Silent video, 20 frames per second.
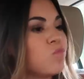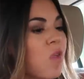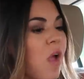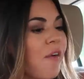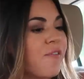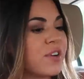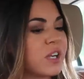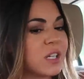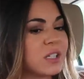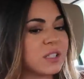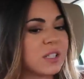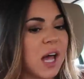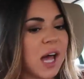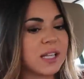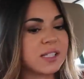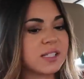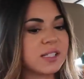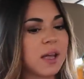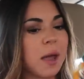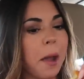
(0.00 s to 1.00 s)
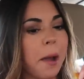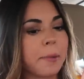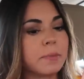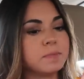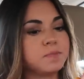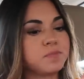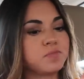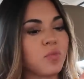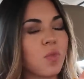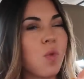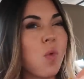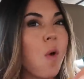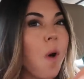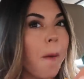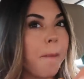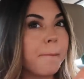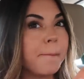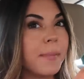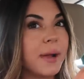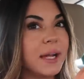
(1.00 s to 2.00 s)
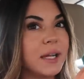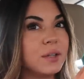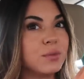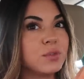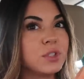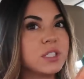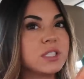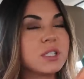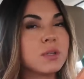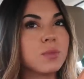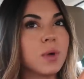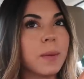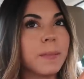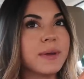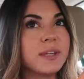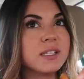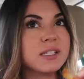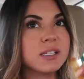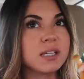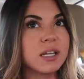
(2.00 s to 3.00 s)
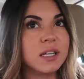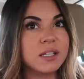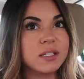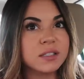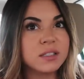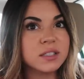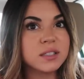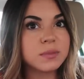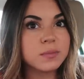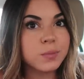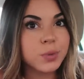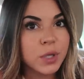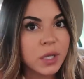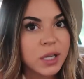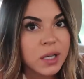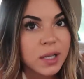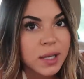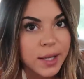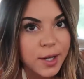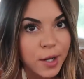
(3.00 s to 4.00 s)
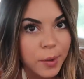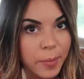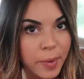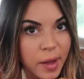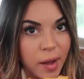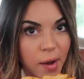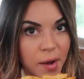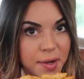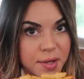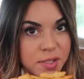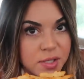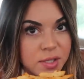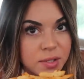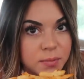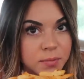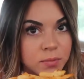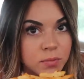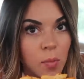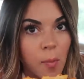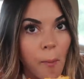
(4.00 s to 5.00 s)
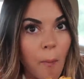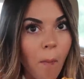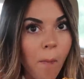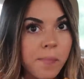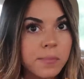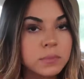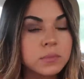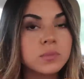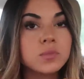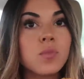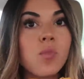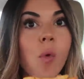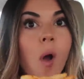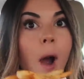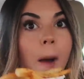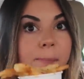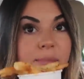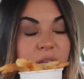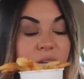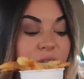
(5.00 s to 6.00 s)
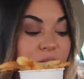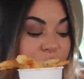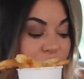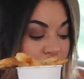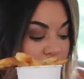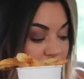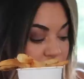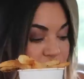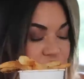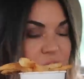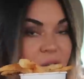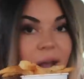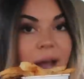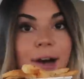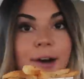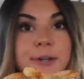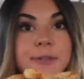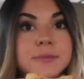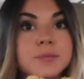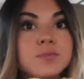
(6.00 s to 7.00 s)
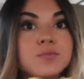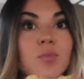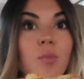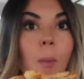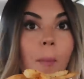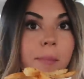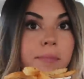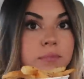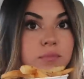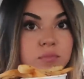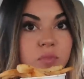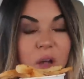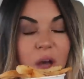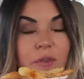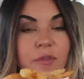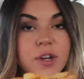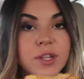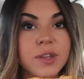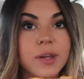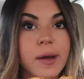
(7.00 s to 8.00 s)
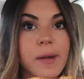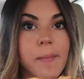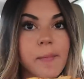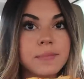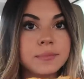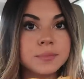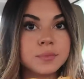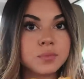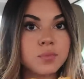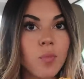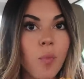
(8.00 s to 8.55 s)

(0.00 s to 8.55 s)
I feel like that's like a main reason why my skin is pretty clear, because I'm like flushing out everything.